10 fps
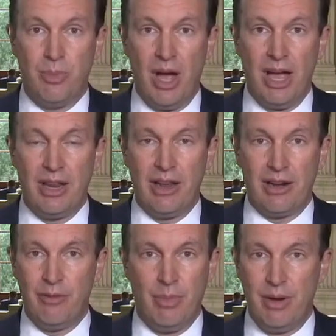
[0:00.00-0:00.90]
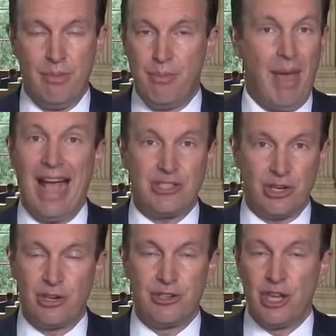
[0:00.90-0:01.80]
but there have been
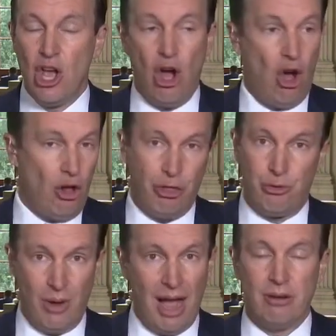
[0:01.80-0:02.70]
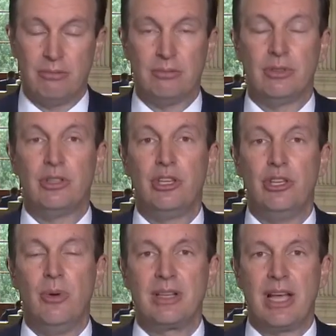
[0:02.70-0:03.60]
massacres all throughout the
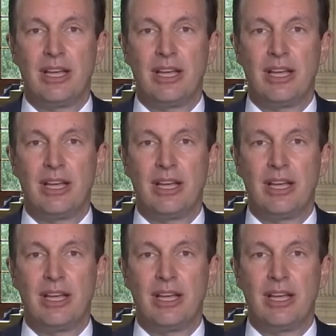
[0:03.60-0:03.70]
U.S.